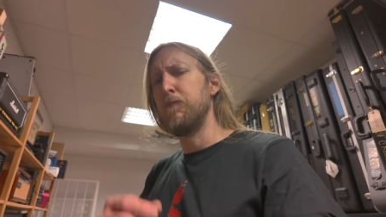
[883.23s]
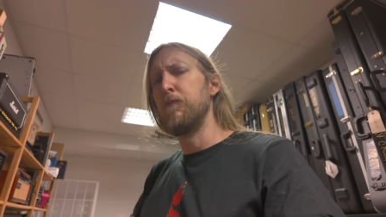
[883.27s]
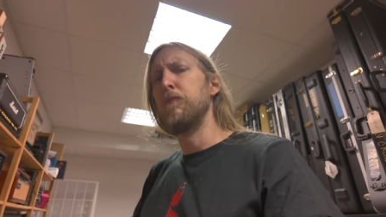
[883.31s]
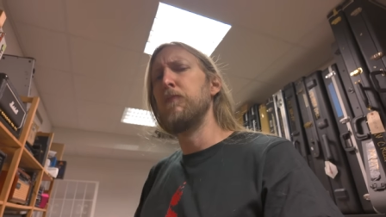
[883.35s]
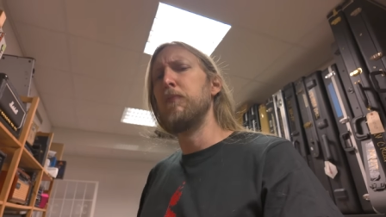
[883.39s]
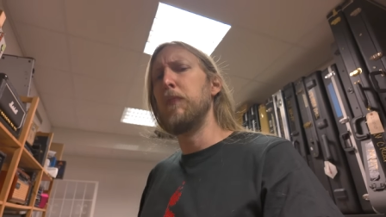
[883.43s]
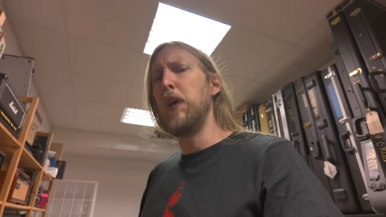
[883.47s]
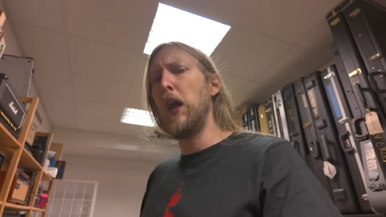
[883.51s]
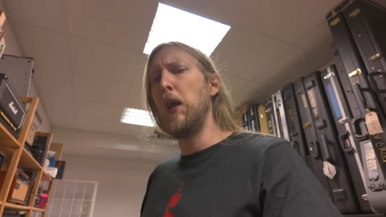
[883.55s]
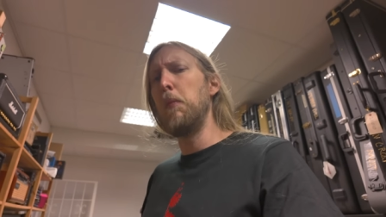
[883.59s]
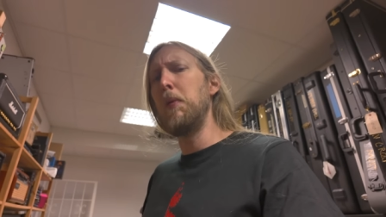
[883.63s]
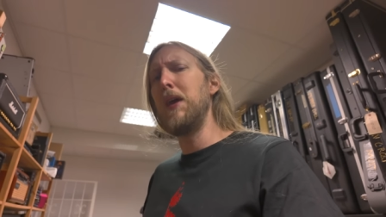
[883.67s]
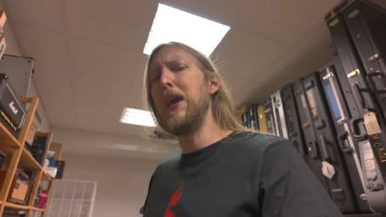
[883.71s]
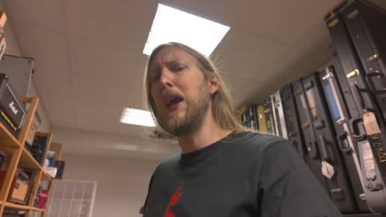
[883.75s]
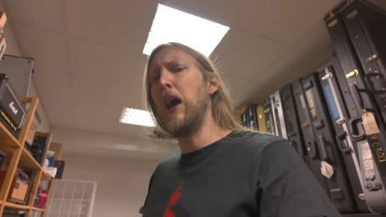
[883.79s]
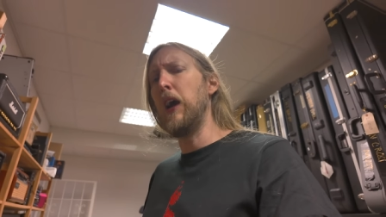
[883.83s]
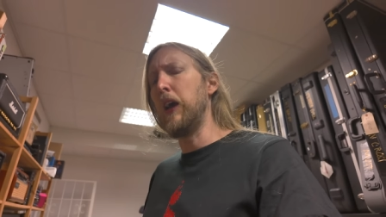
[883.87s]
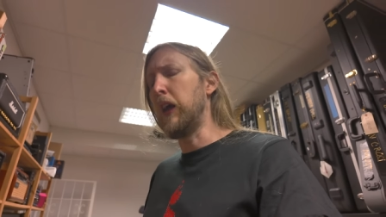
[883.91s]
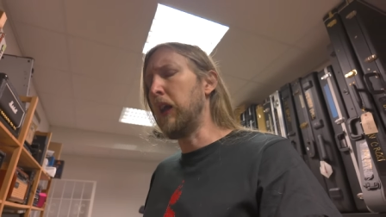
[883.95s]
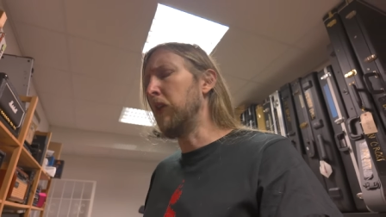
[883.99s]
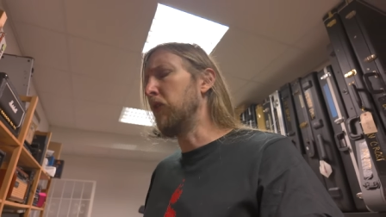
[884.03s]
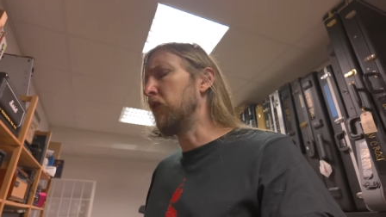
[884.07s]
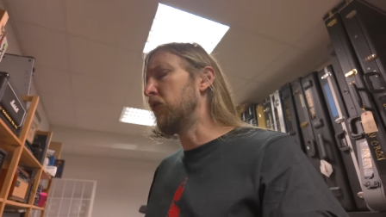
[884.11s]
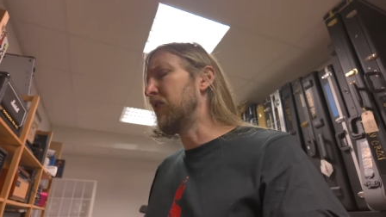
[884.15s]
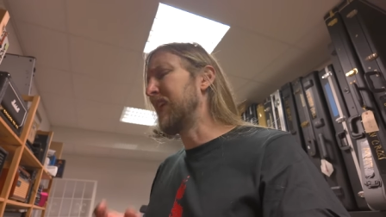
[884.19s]
maybe I
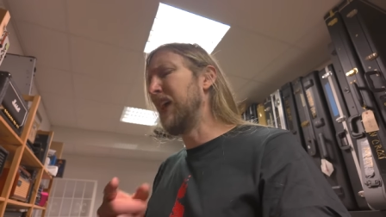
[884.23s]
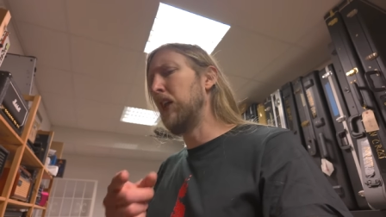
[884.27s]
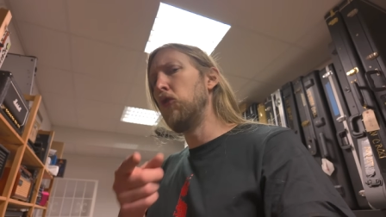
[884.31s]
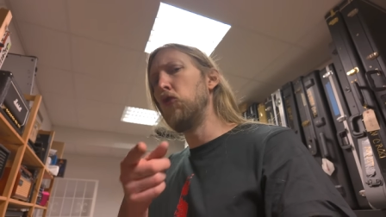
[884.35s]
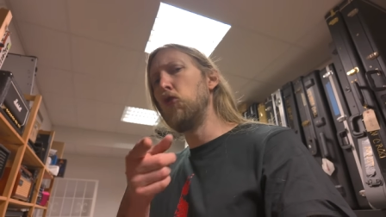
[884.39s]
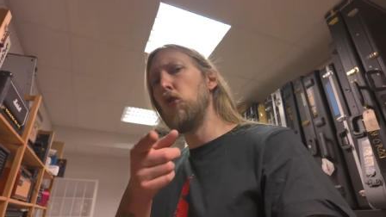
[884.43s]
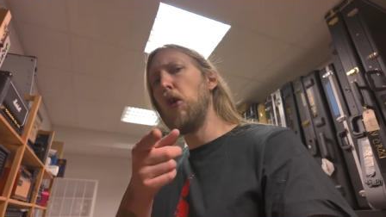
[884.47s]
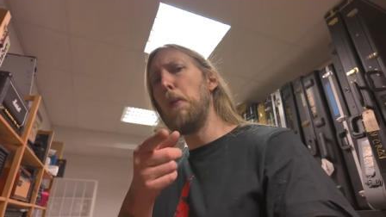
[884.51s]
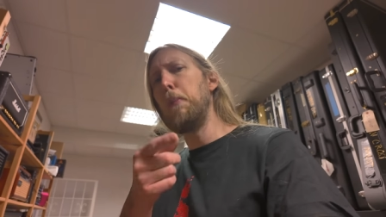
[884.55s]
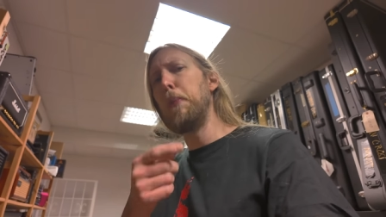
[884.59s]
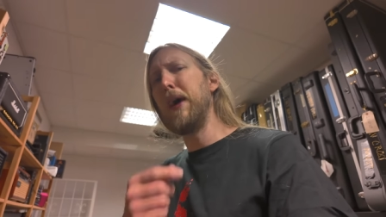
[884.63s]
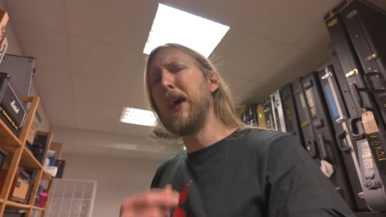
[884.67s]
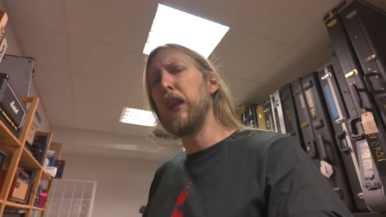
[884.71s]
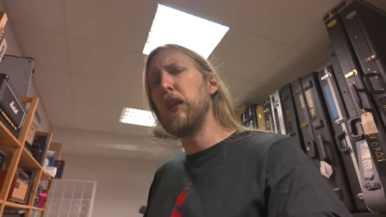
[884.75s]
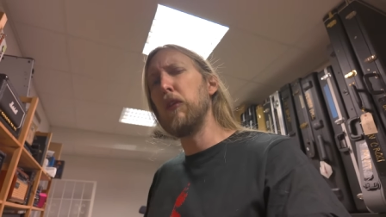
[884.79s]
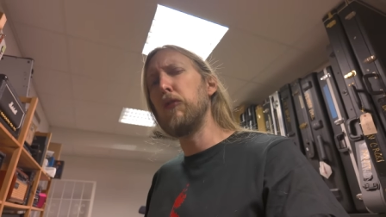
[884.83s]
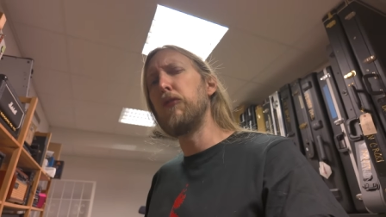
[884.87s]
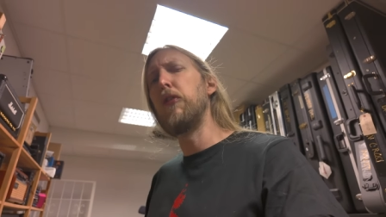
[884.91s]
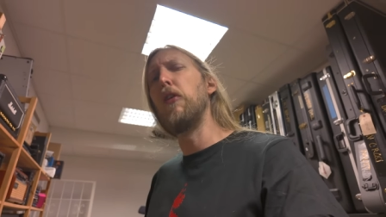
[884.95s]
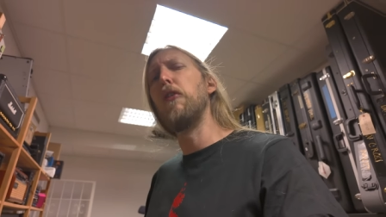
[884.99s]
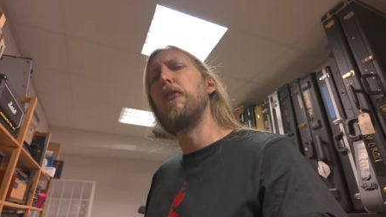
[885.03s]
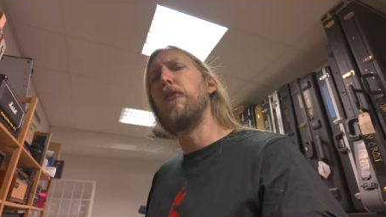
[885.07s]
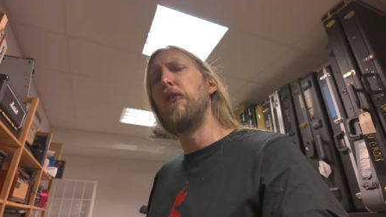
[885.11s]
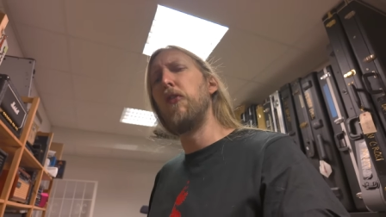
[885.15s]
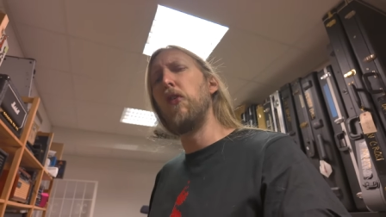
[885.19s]
can send you a pedal
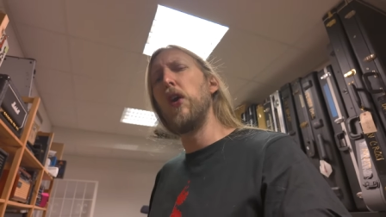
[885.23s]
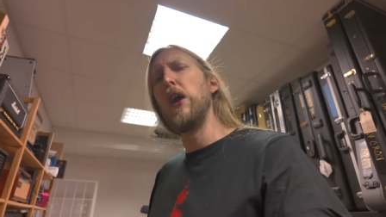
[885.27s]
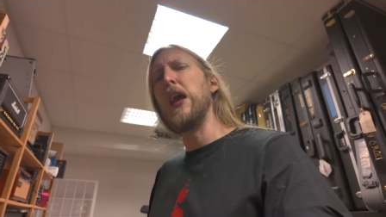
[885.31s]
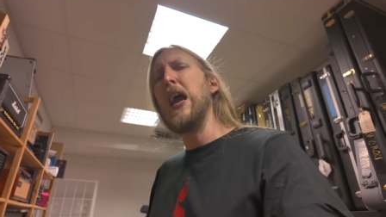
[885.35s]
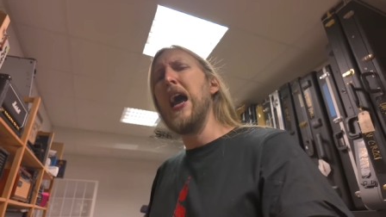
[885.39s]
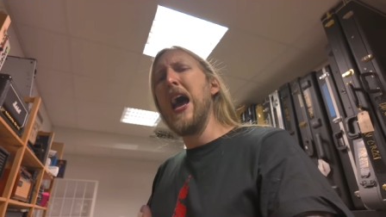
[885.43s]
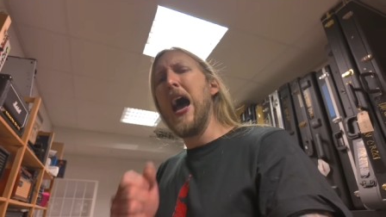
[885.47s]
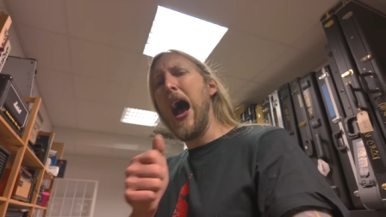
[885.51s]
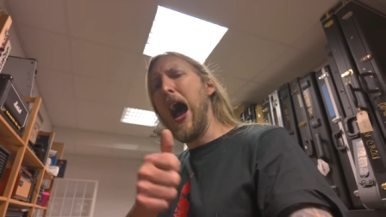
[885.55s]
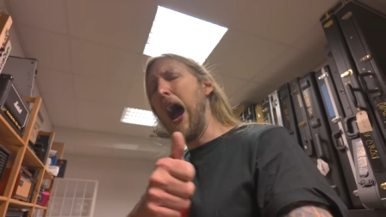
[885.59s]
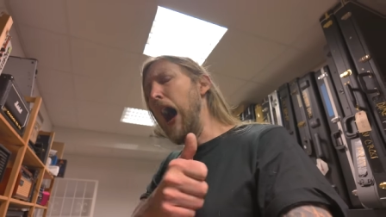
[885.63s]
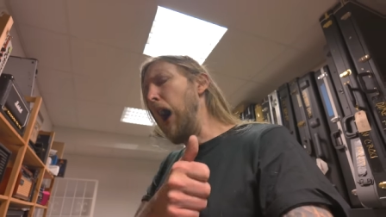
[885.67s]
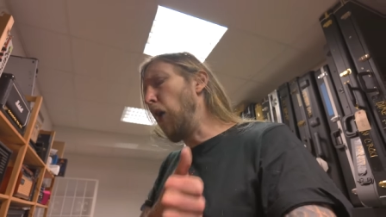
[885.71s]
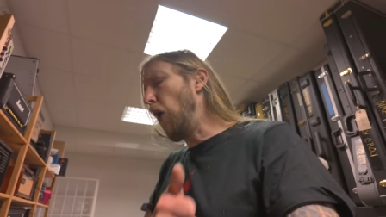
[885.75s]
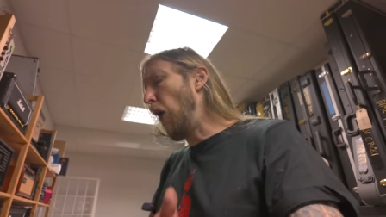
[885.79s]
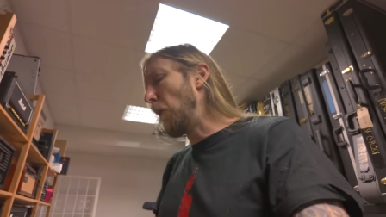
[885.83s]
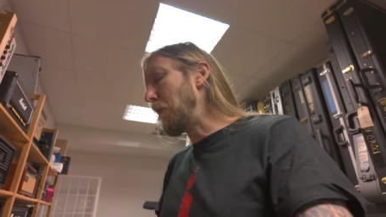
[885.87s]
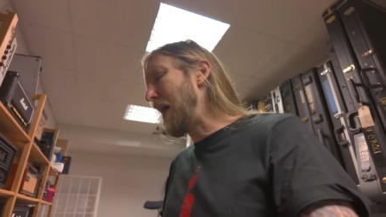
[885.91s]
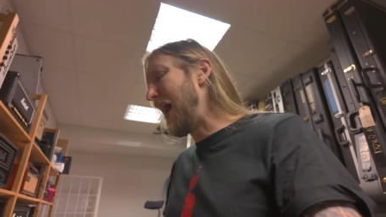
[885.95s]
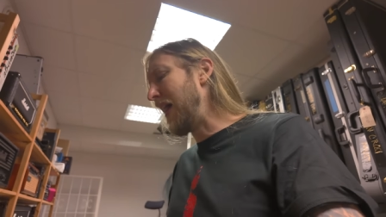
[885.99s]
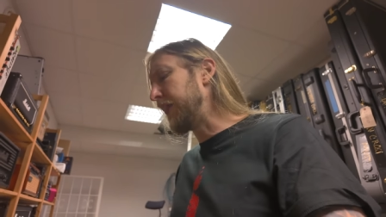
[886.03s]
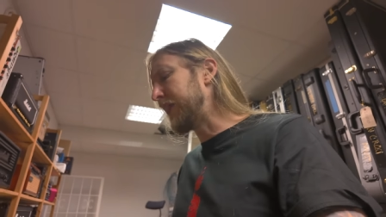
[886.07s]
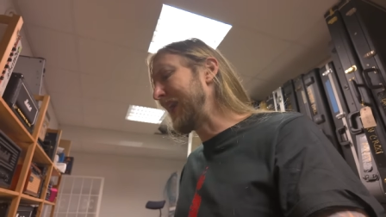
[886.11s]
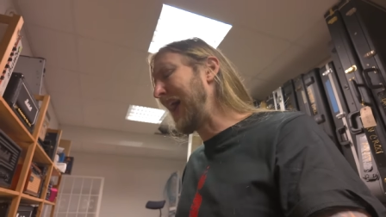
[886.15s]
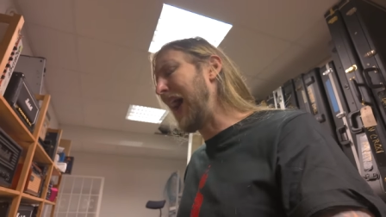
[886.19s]
for free. How
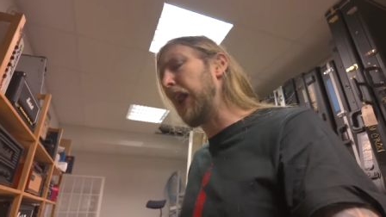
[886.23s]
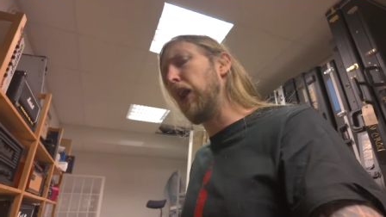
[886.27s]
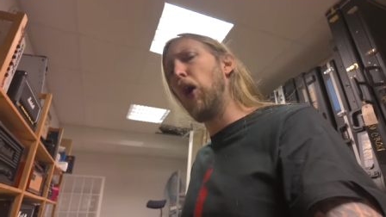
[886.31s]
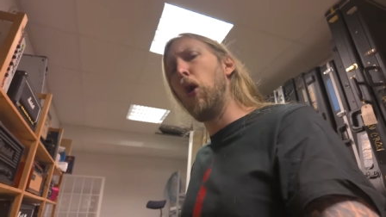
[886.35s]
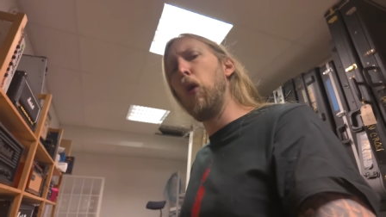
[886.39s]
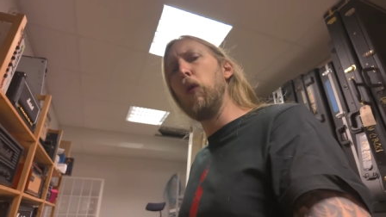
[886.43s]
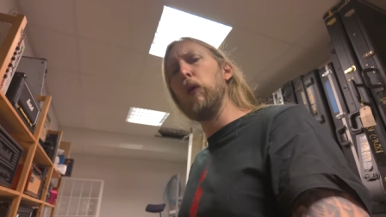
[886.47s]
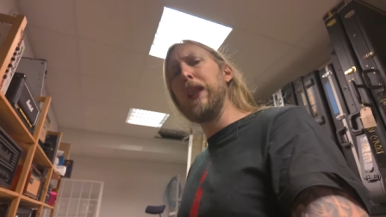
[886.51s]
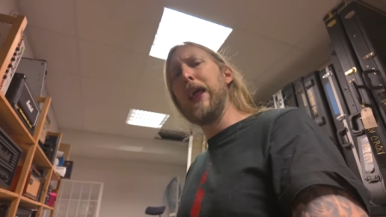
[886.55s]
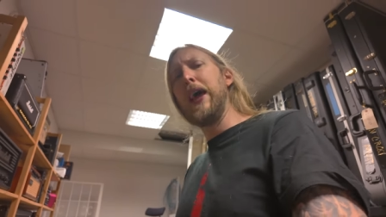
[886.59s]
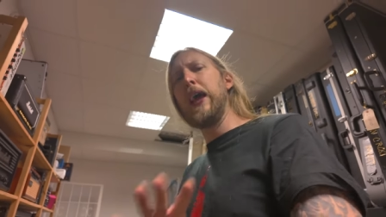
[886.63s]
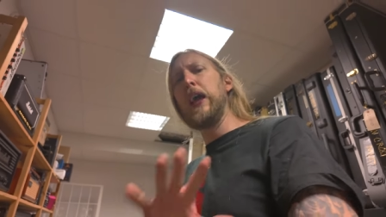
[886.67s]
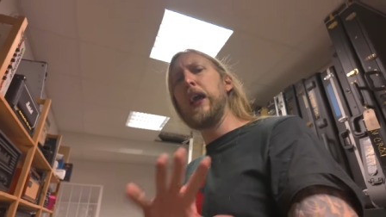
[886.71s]
about that, Ola